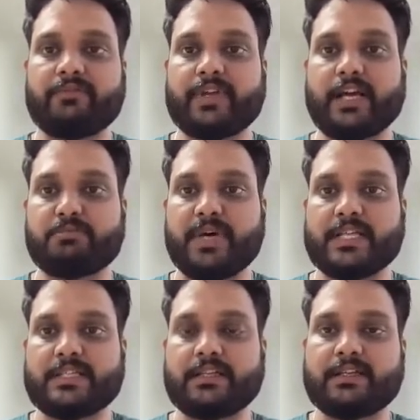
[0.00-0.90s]
We are
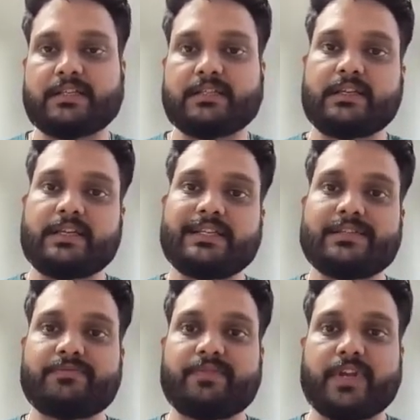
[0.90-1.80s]
passing this
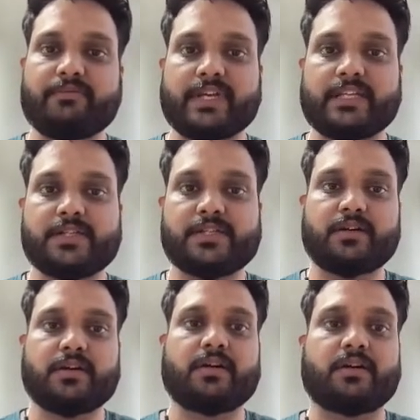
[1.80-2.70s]
is prefetched
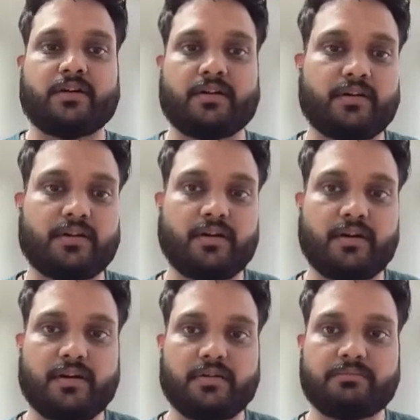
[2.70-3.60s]

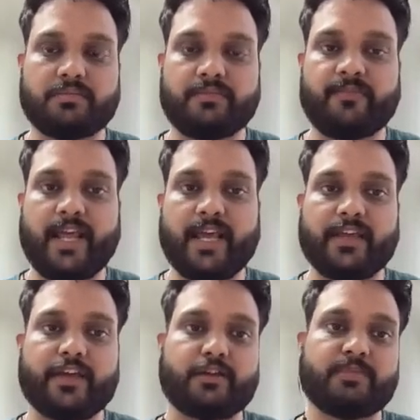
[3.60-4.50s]
flag
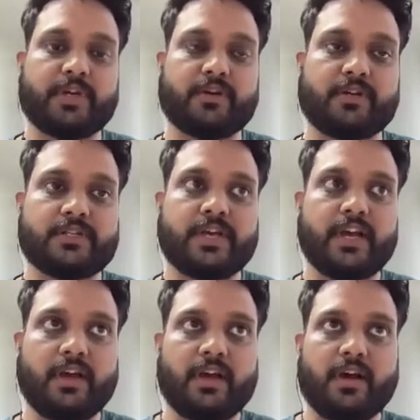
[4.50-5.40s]
here, because
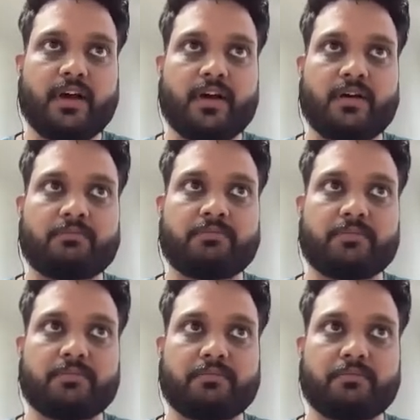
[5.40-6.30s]
um,
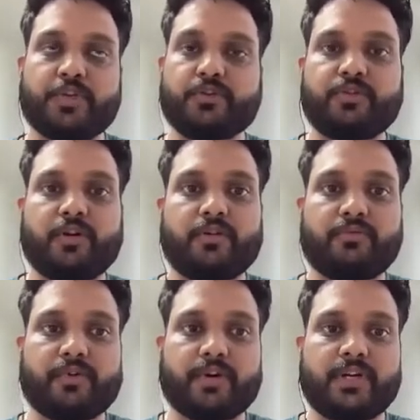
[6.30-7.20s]
you don't
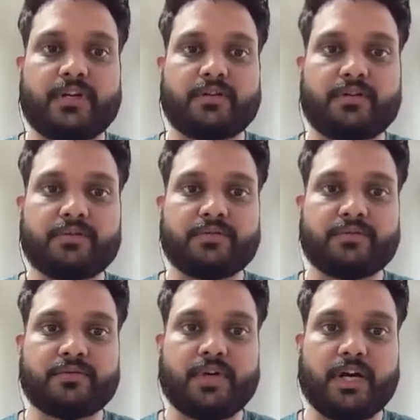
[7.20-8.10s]
want
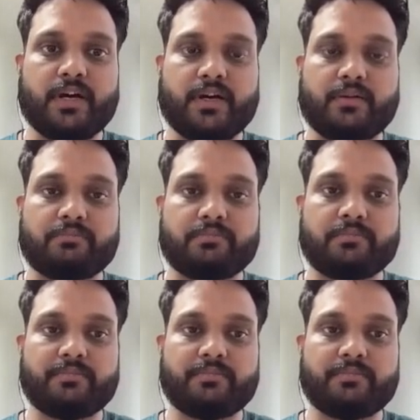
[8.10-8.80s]
to